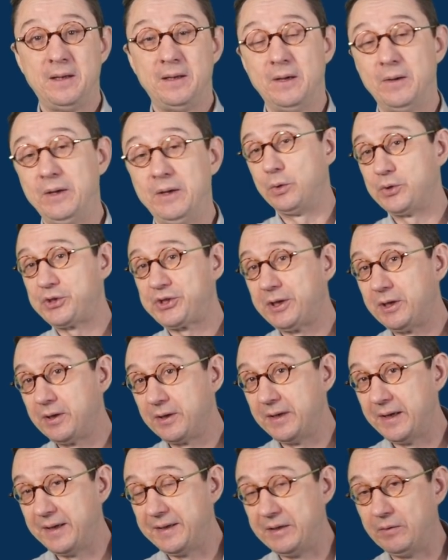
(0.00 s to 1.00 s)
Now,
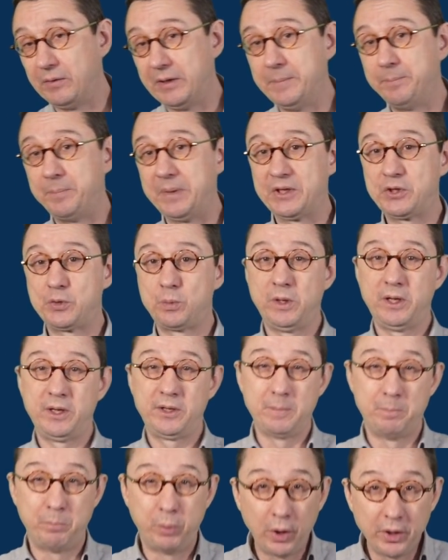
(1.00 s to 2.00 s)
started at the Olympics, where
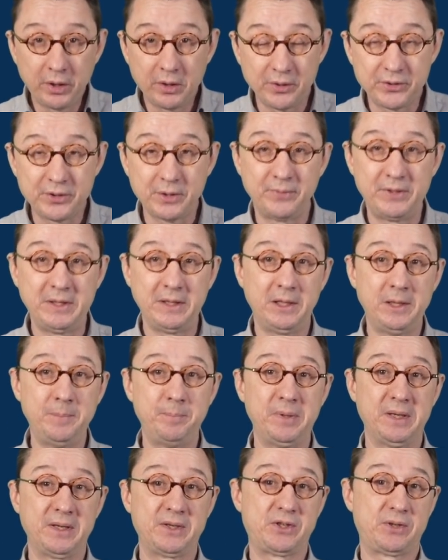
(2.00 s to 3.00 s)
the boycott of the
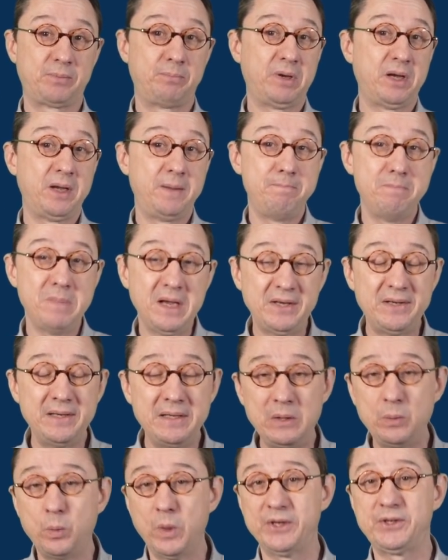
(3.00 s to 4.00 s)
Olympics by
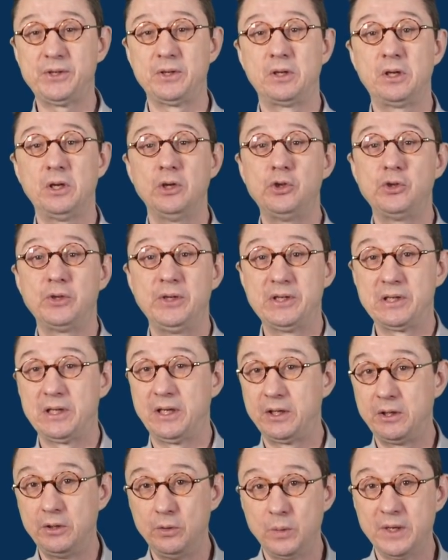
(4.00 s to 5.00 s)
many Western countries
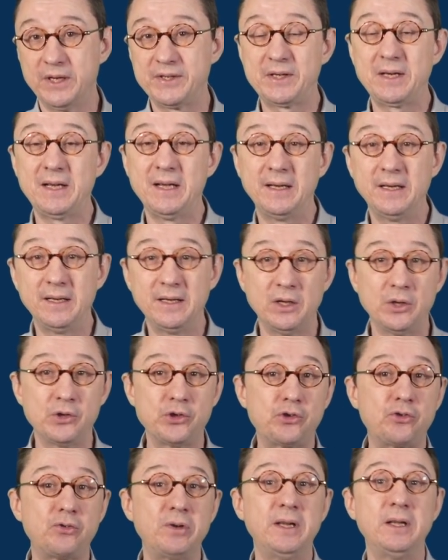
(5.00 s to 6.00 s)
like US, Canada,
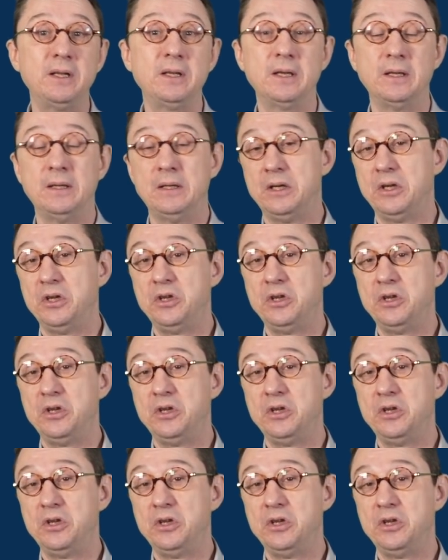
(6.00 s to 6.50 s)
Australia,